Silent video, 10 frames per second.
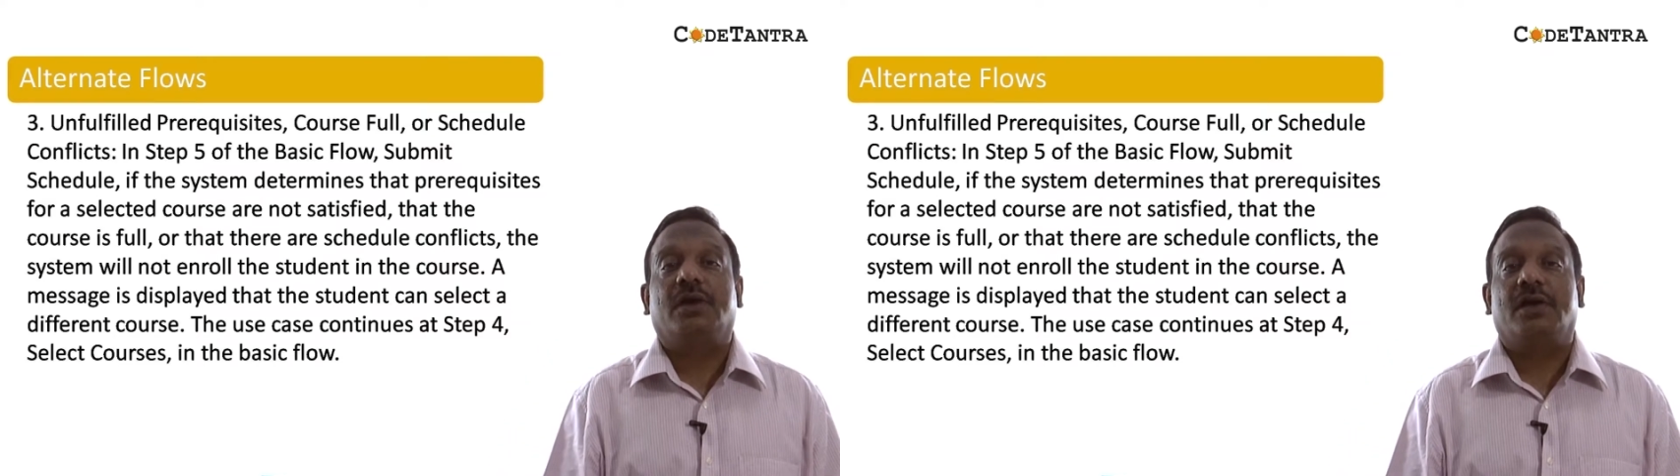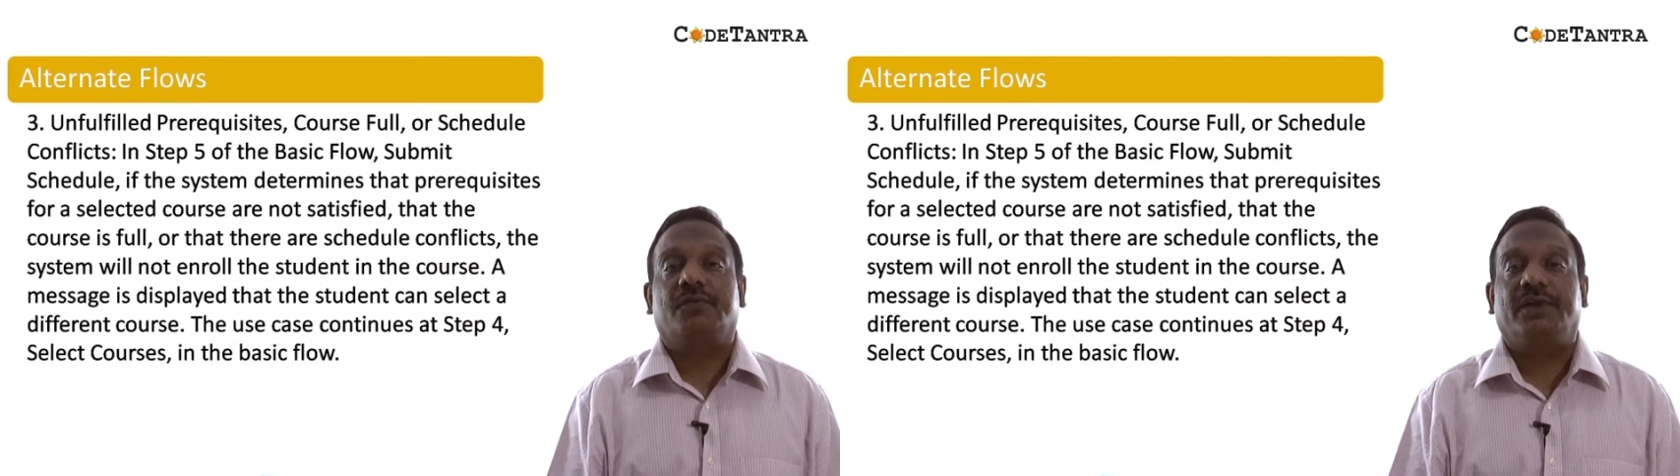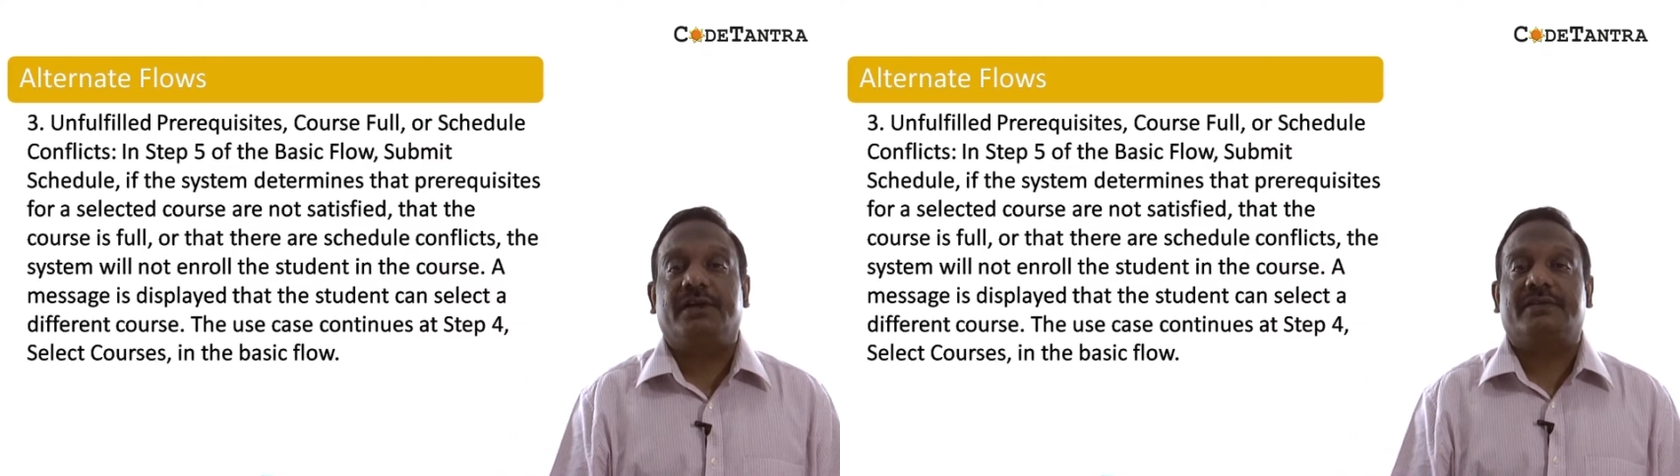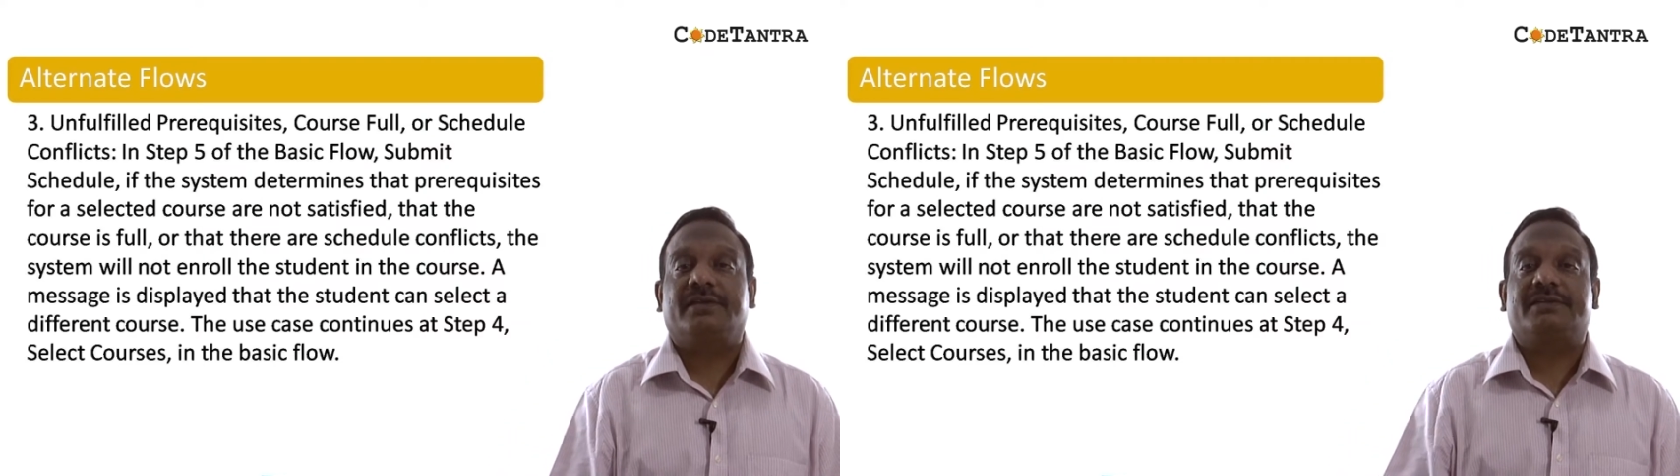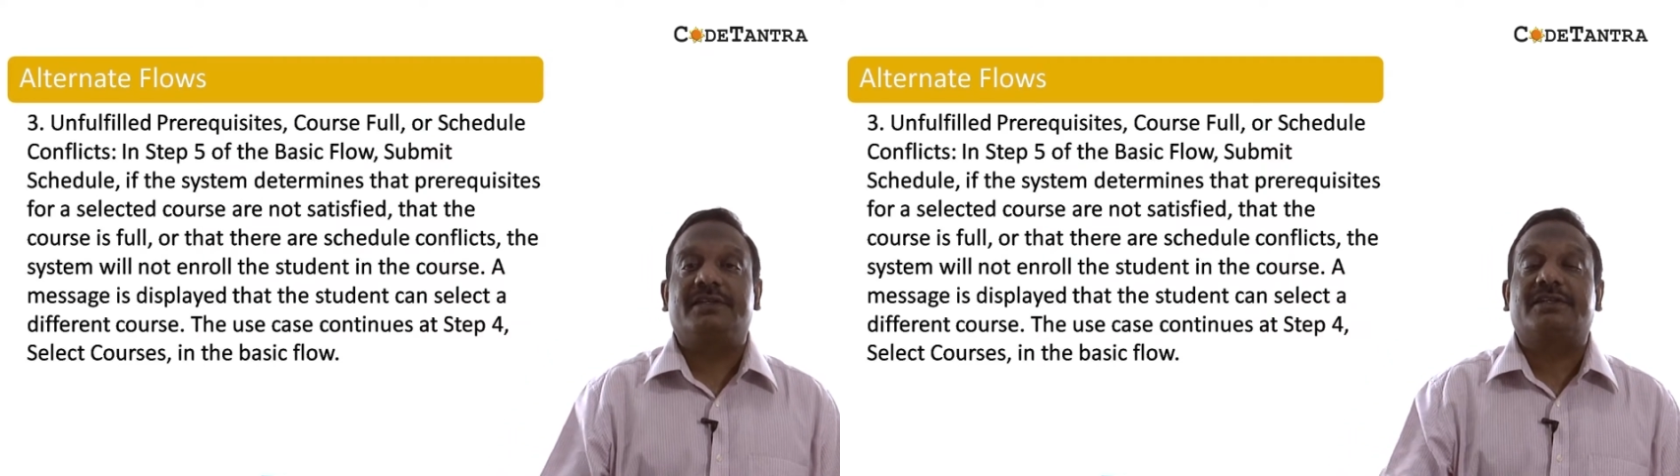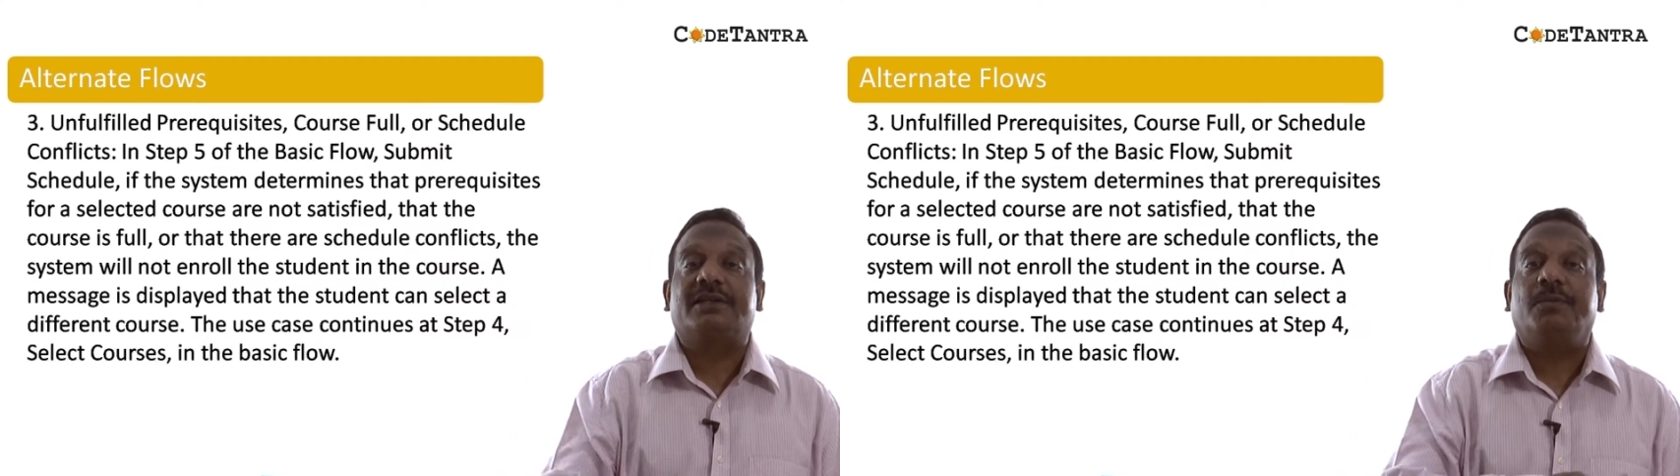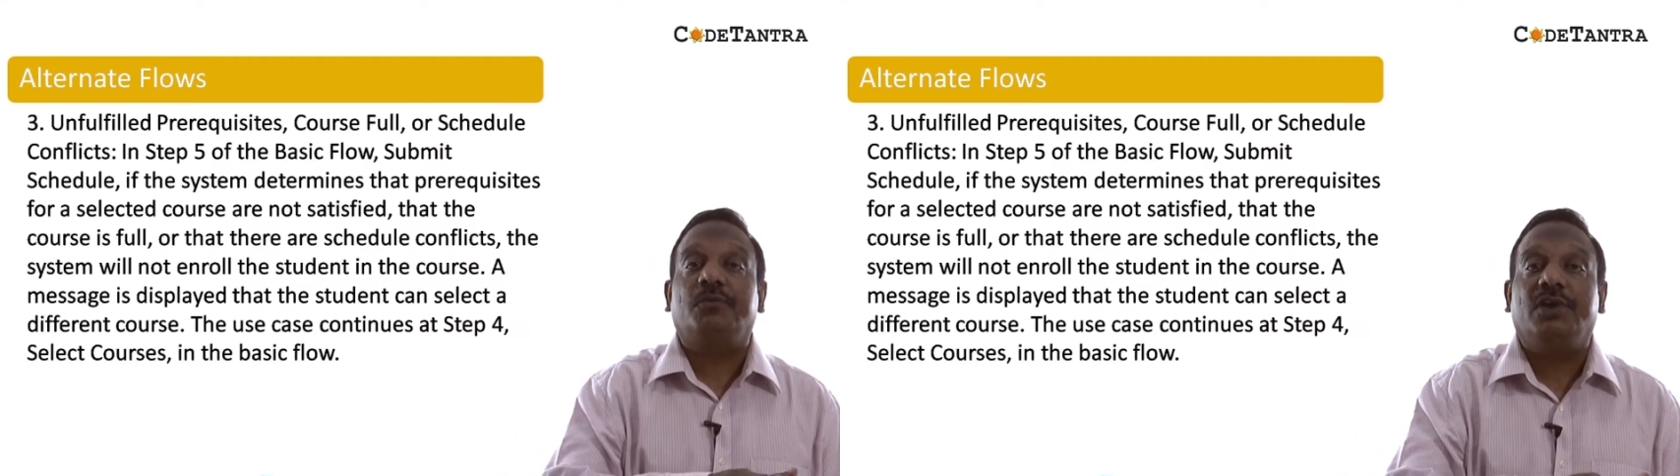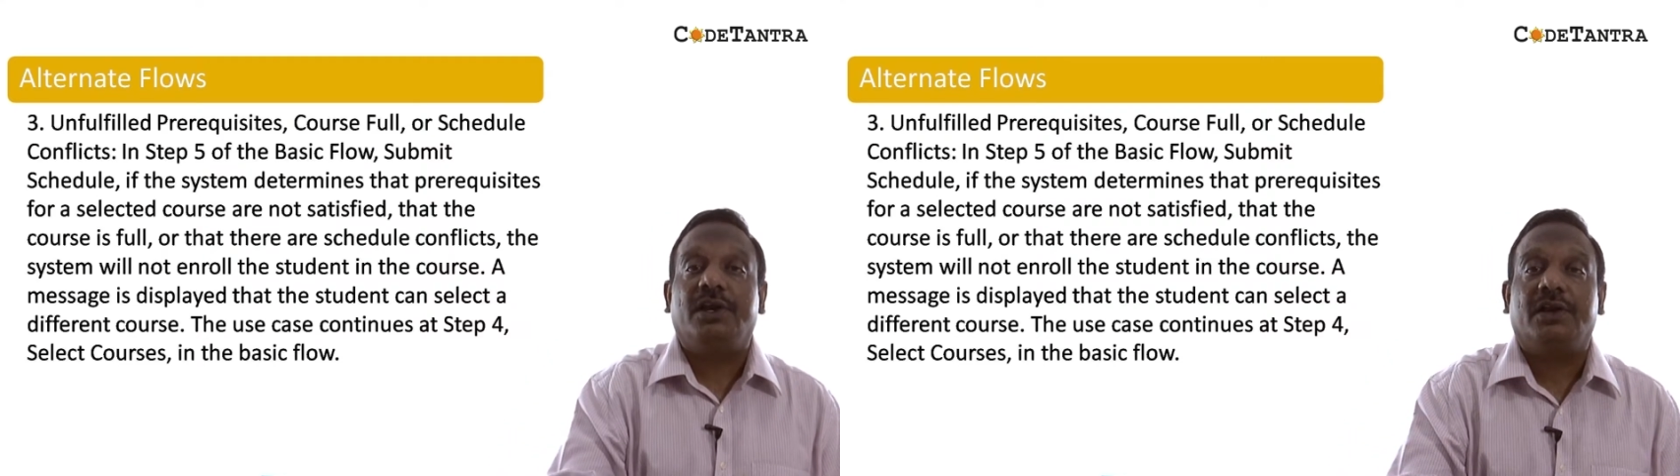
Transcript: conflicts, the system will